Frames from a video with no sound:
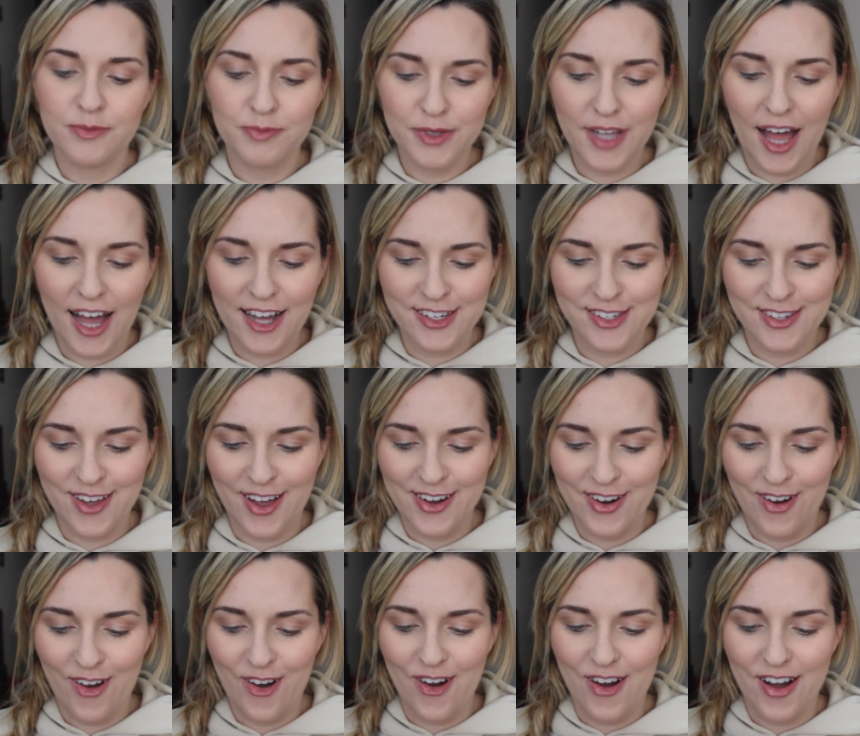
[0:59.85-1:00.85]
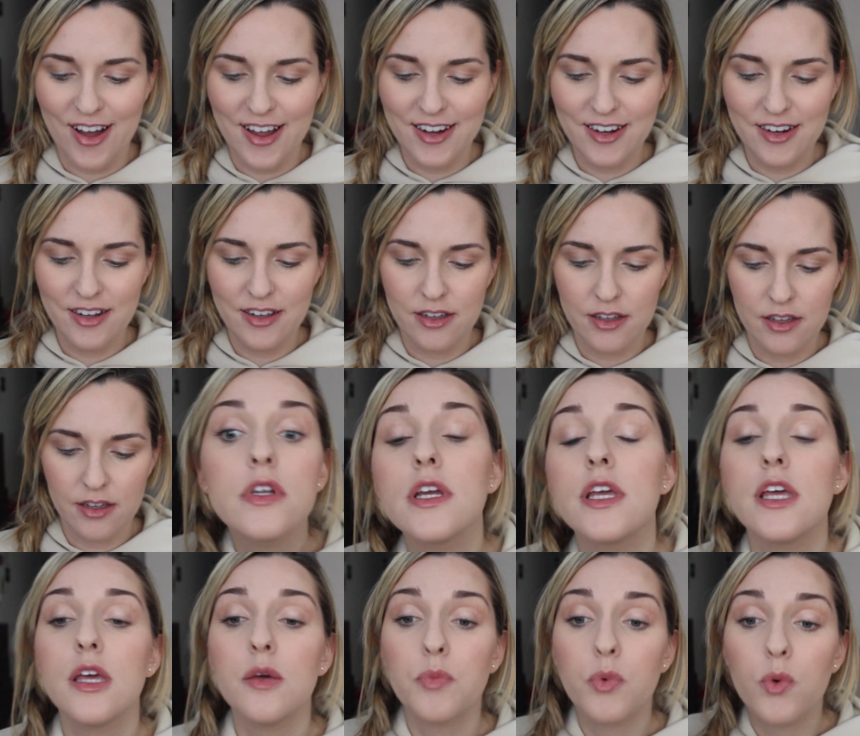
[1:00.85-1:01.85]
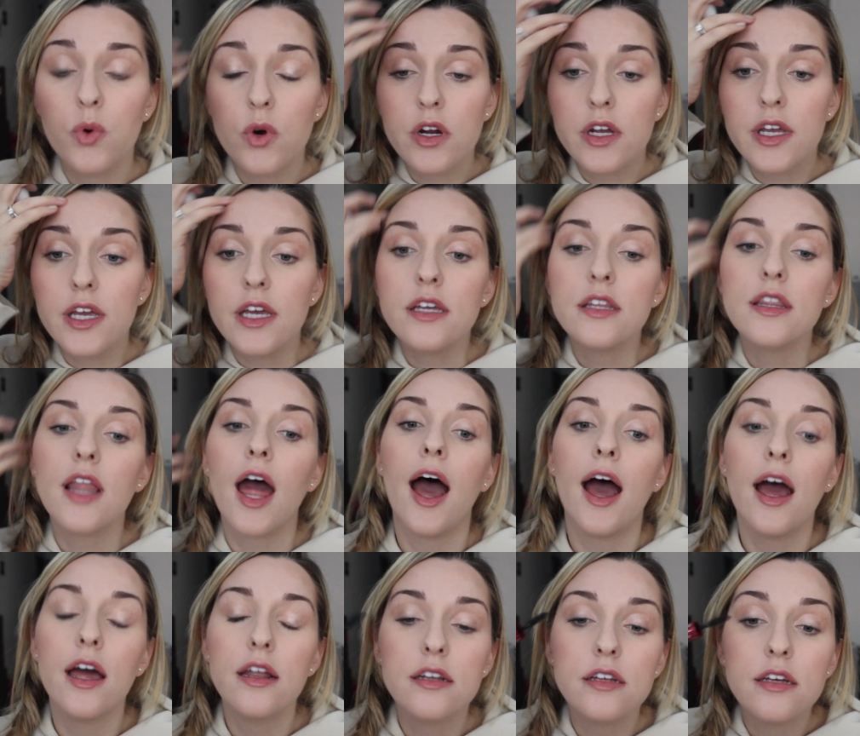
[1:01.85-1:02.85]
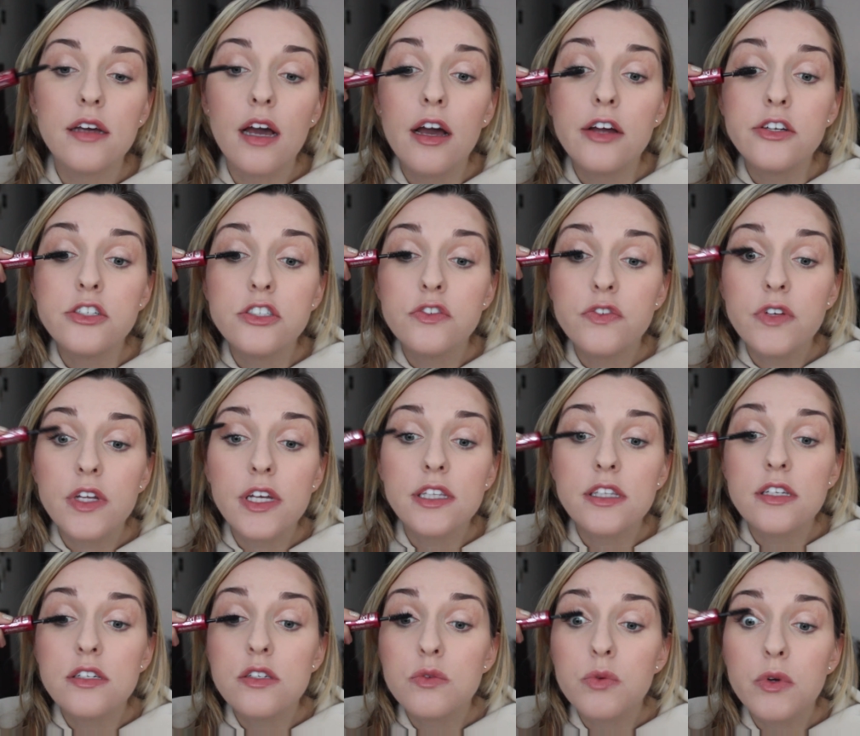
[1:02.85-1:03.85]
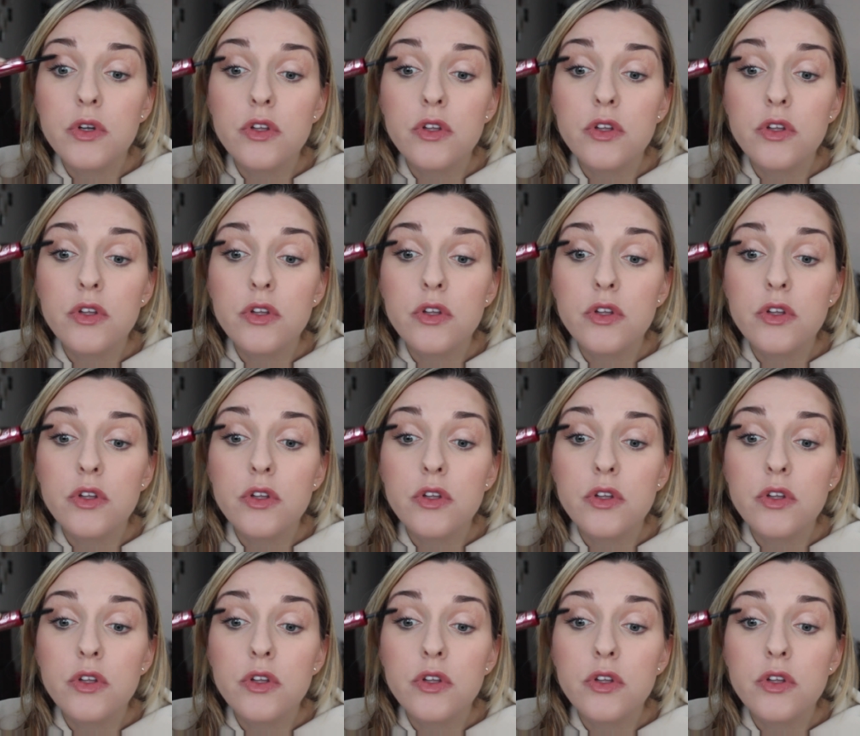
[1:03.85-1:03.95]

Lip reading: black side on. I'm gonna keep working that. I just feel like this is